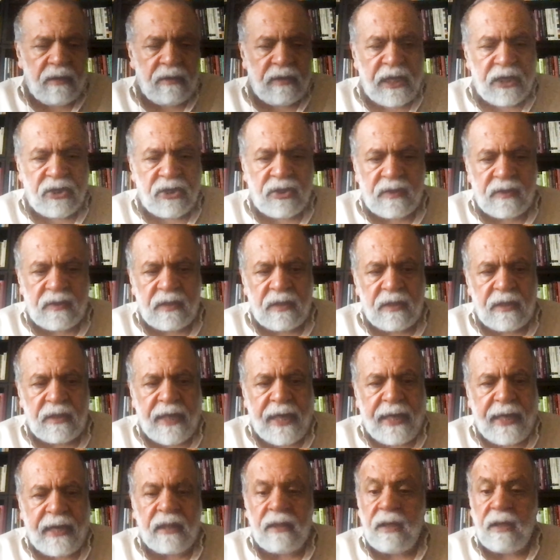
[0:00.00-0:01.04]
nations in
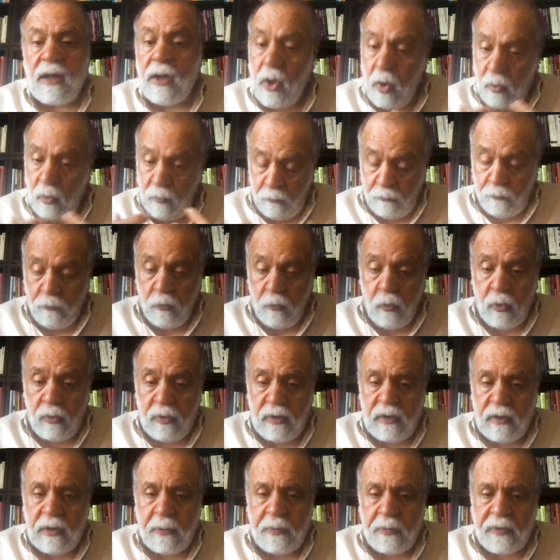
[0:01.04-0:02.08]
Canada
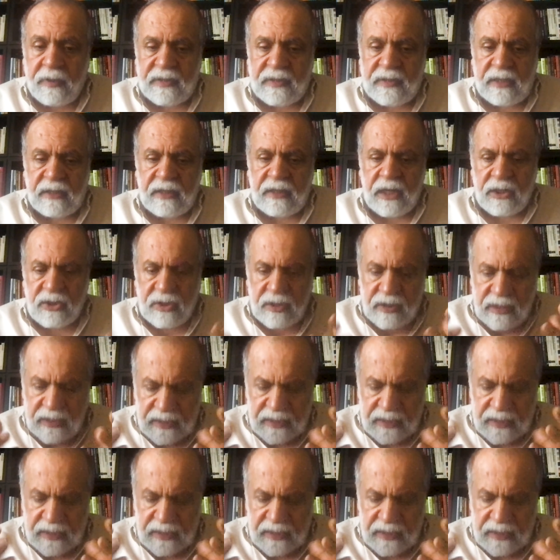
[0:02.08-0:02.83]
for representation.